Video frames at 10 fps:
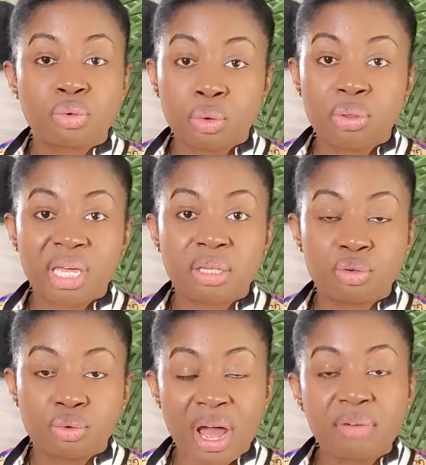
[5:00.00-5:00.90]
know that
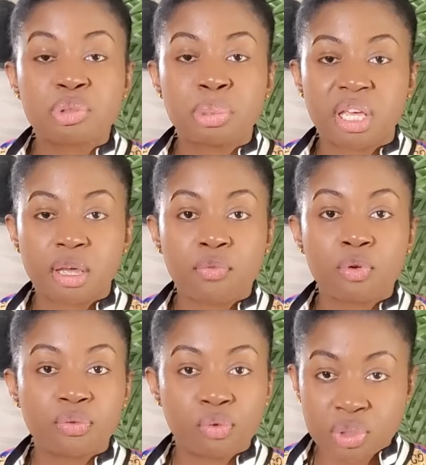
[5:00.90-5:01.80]
you have to be
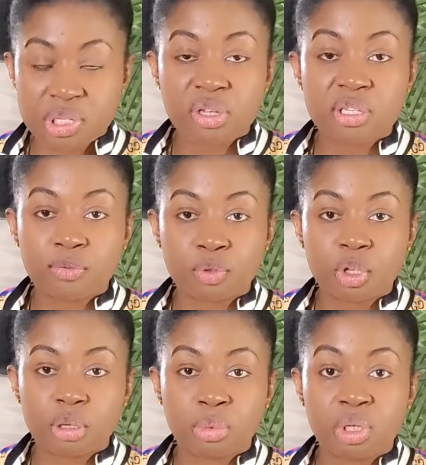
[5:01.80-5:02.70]
careful if you see yourself
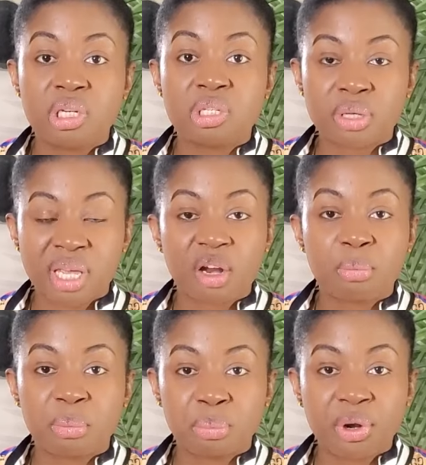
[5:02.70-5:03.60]
with ton money you need to get
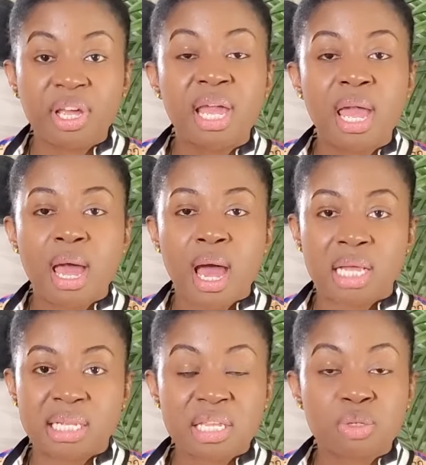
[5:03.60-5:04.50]
up and pray
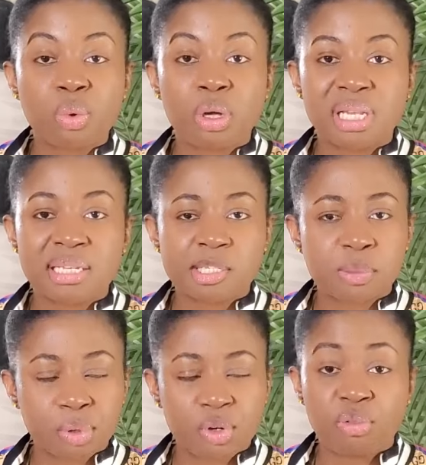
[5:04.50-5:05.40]
as well that
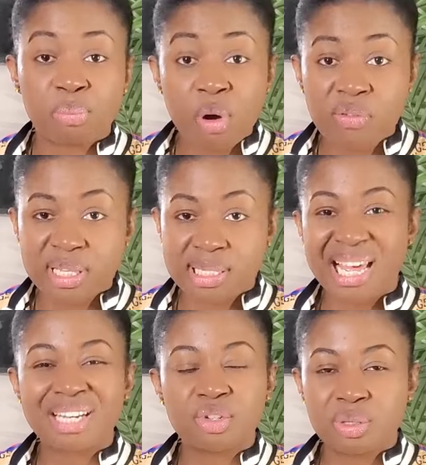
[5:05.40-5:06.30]
spirit of
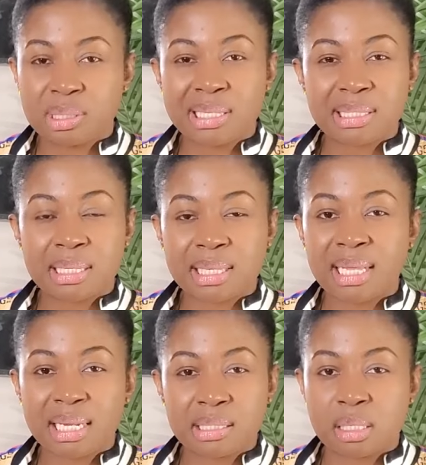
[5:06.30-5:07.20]
poverty and uselessness,
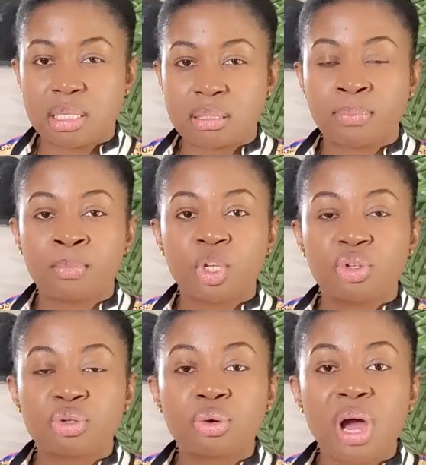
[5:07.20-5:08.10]
carelessness.
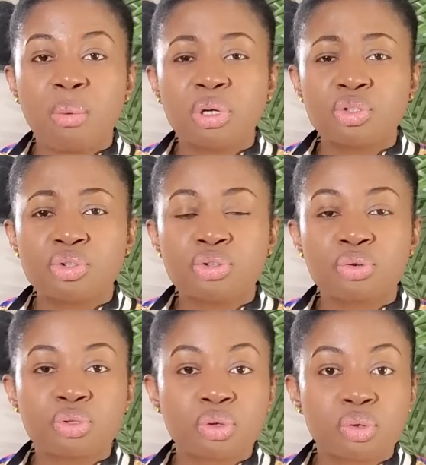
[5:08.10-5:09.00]
You know, I want you
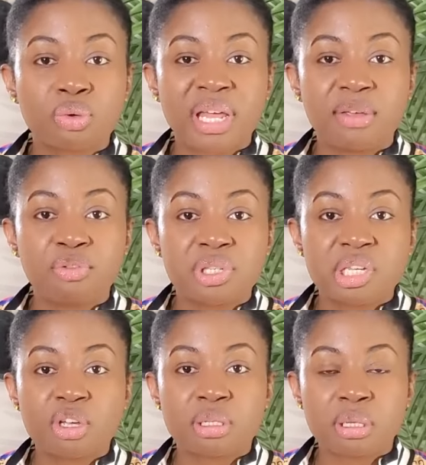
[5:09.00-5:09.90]
to also know that if you
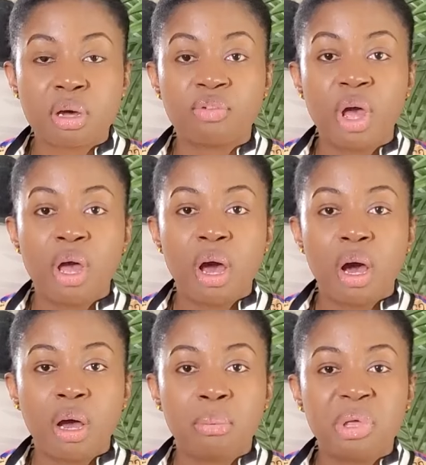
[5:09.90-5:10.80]
see yourself
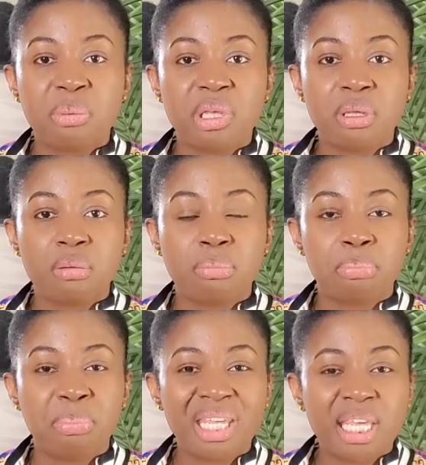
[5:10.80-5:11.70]
uh, maybe
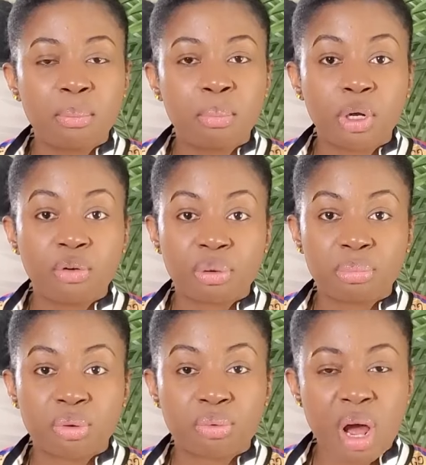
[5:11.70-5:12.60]
picking money
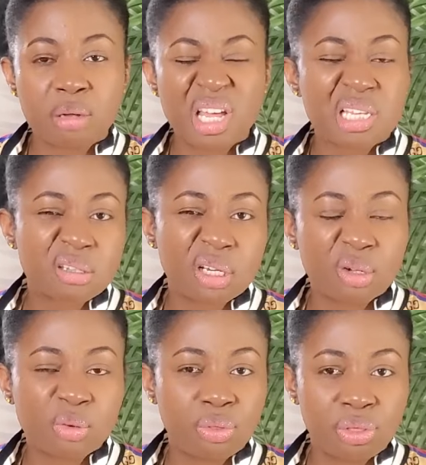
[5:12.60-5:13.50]
from the ground, that's not
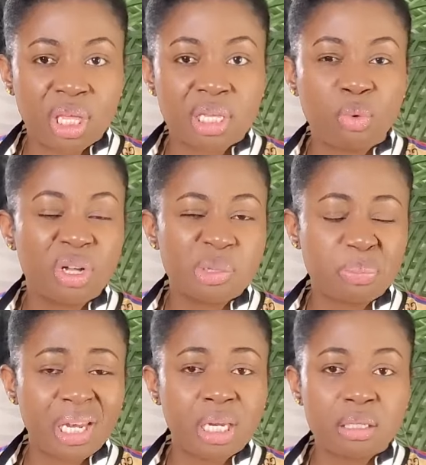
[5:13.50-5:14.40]
a good thing. Well,
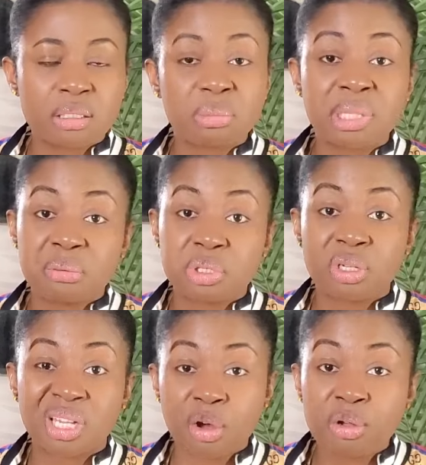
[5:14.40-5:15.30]
depending sometimes
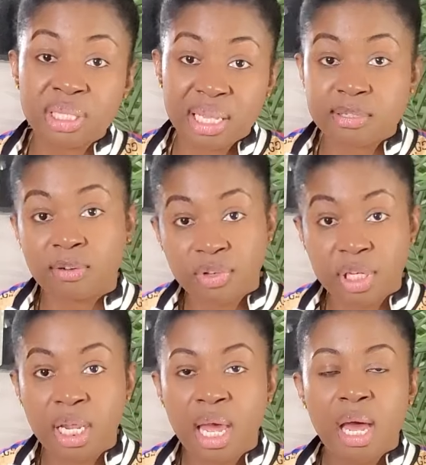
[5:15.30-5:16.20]
on the context of
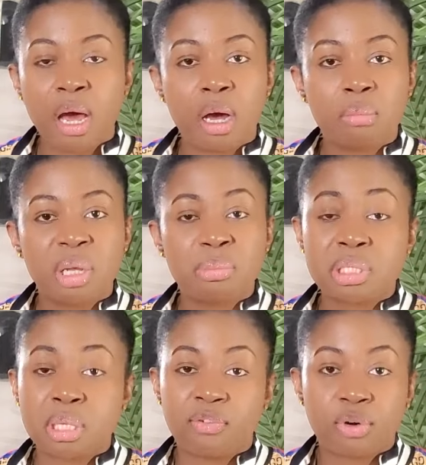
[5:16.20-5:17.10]
it. Um, let me
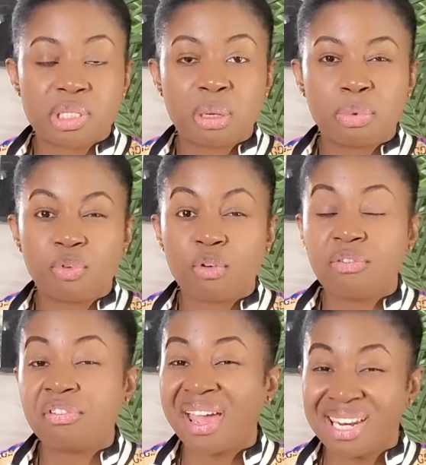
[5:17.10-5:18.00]
say, for example, if you're
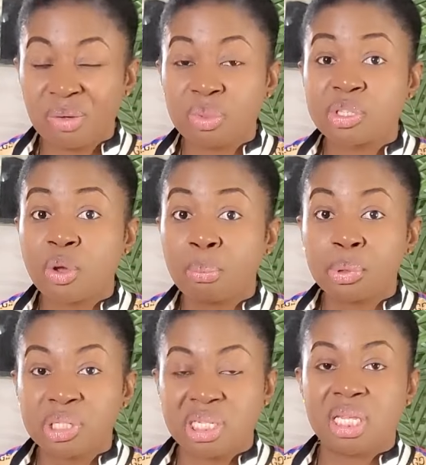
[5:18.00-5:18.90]
fighting with
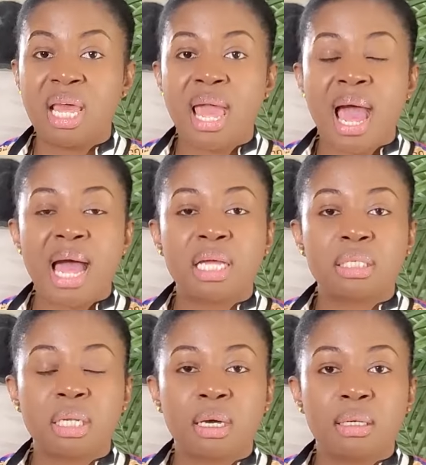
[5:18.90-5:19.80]
somebody
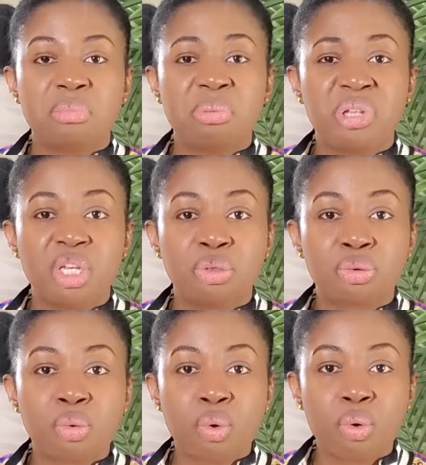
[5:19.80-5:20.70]
and uh, maybe they
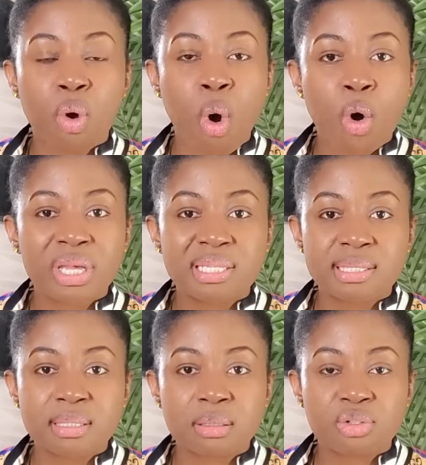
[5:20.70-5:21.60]
throw
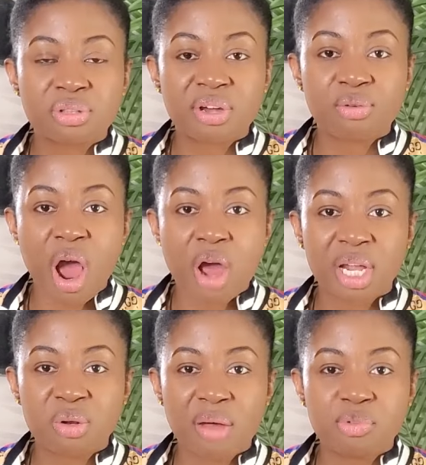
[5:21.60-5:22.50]
coins to the
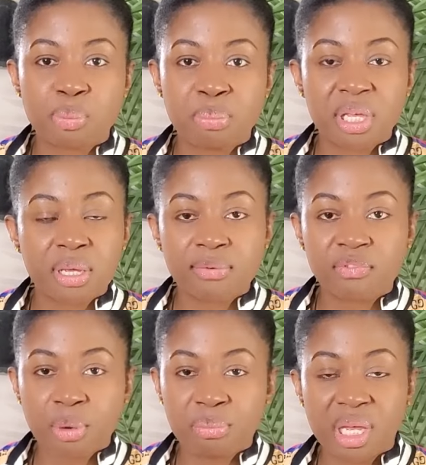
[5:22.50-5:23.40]
ground and you have to pick
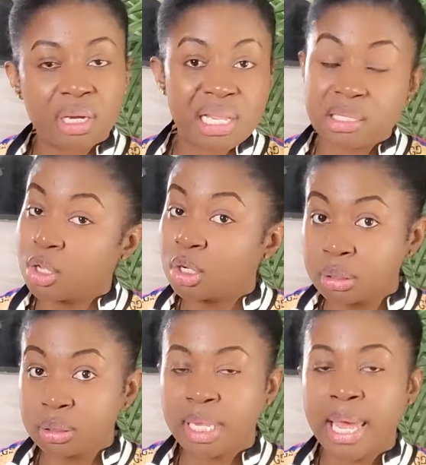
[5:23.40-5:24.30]
from there, that's not
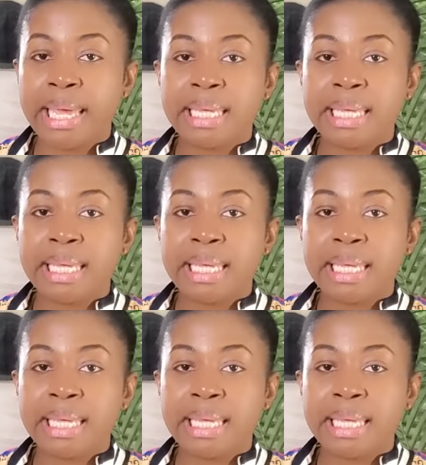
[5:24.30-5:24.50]
good.